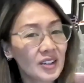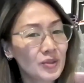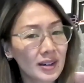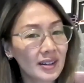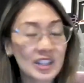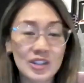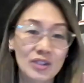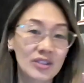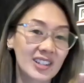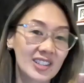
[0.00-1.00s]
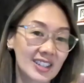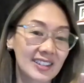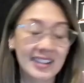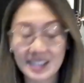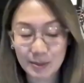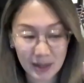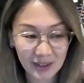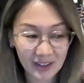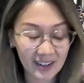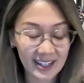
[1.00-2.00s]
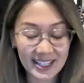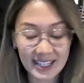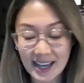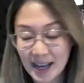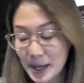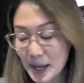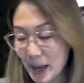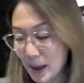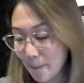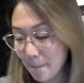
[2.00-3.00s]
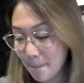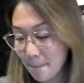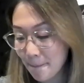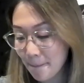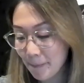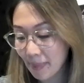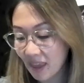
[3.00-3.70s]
not what introversion is about, guys. Um,